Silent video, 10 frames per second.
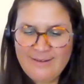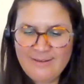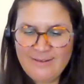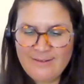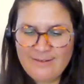
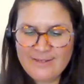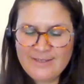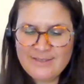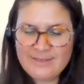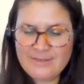uh,
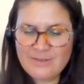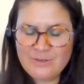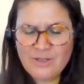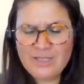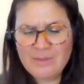he's uh,
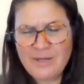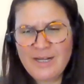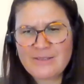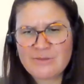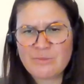talking
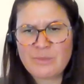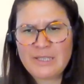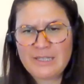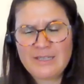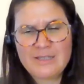bad to
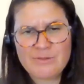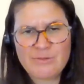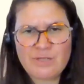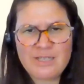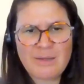me. He's
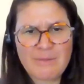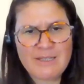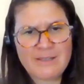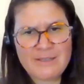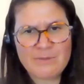treating
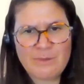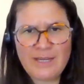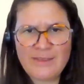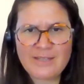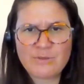me this
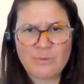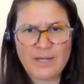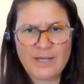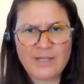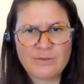way, that
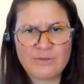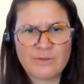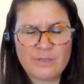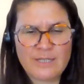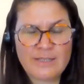way, you
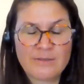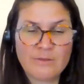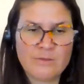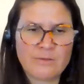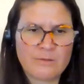know. Like,
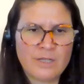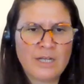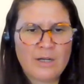oh,